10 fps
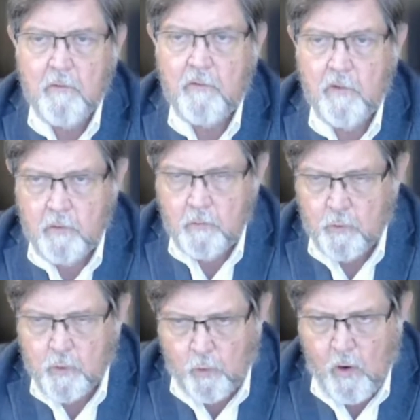are. And so
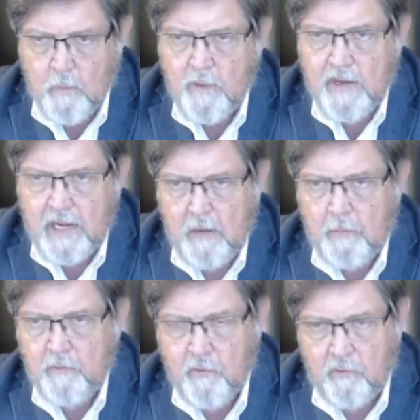trauma that
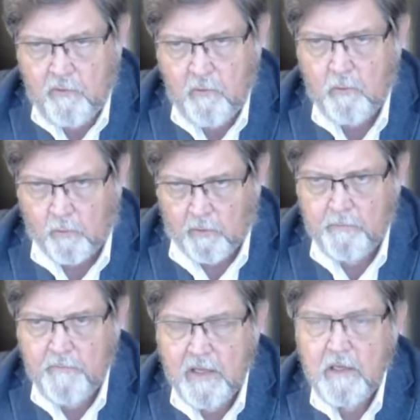happens to
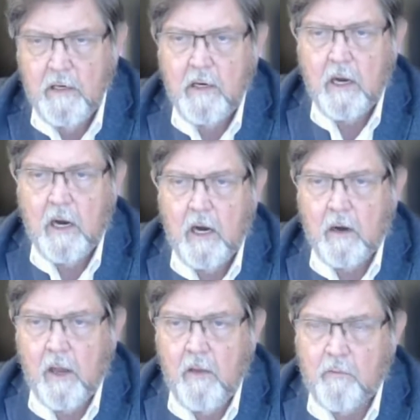children
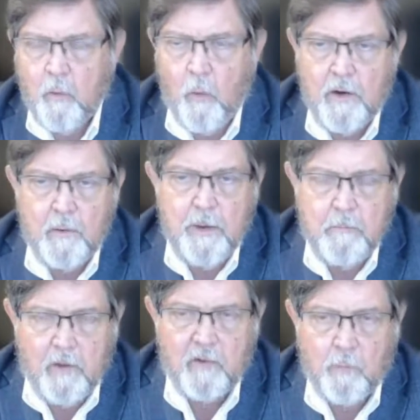is going to
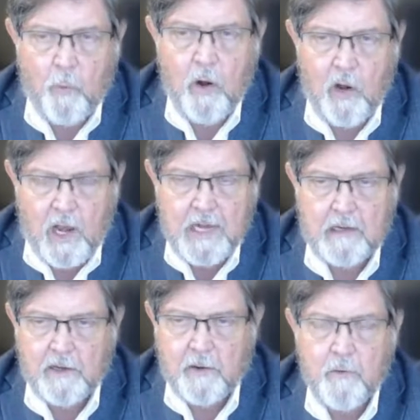be much more
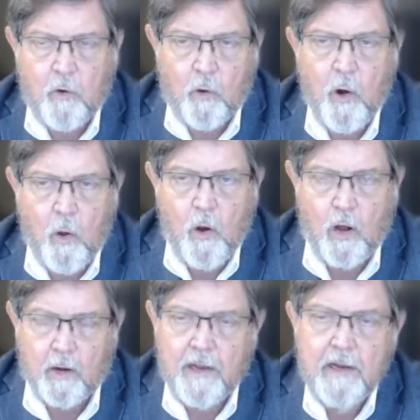likely to turn
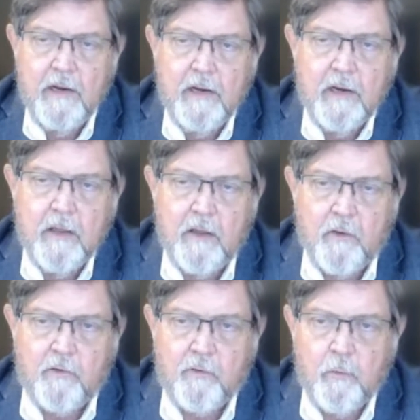on
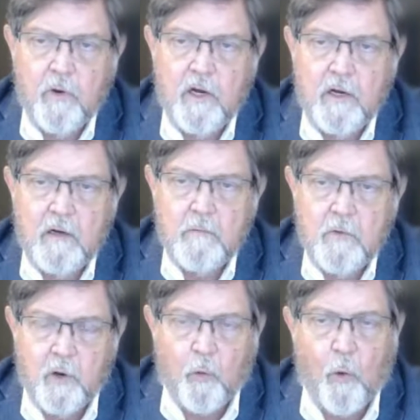this
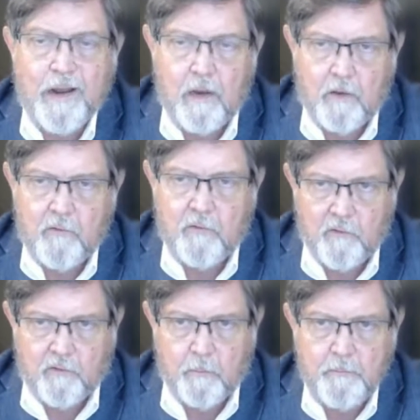adrenaline
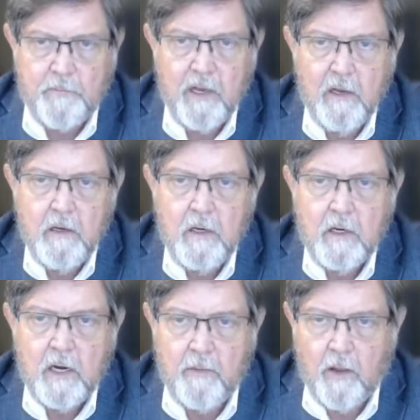system,
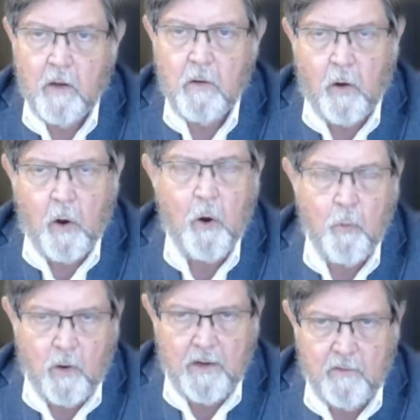and they'll
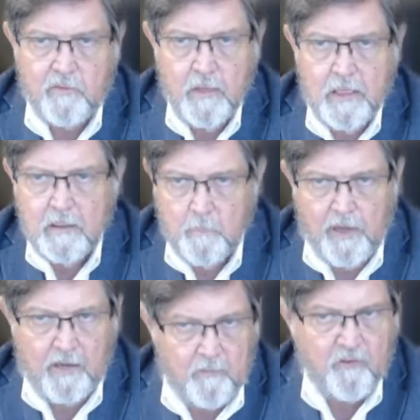always
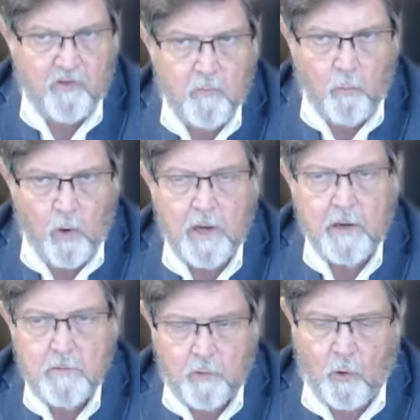be somewhat
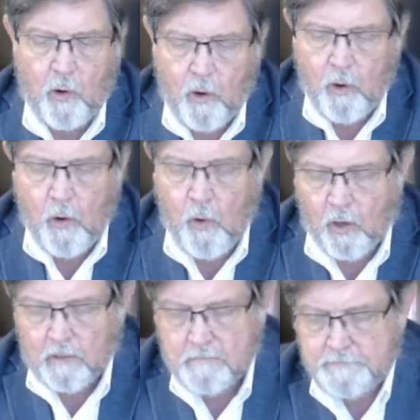turned on.